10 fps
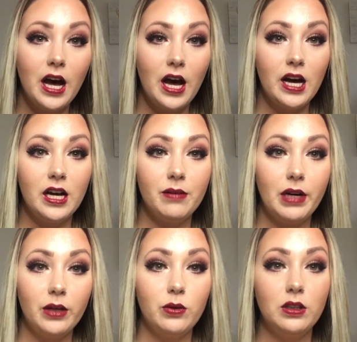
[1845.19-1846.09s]

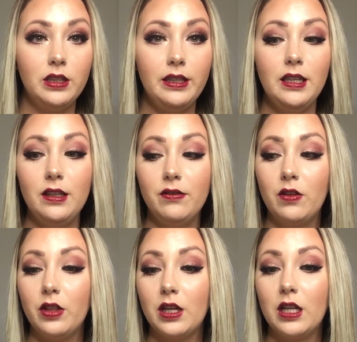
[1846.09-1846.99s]
I will leave
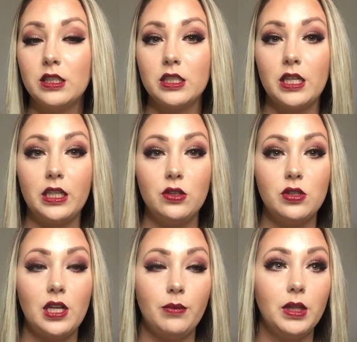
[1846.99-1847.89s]
the colors that I
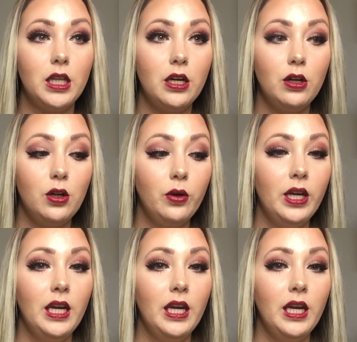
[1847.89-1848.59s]
used down below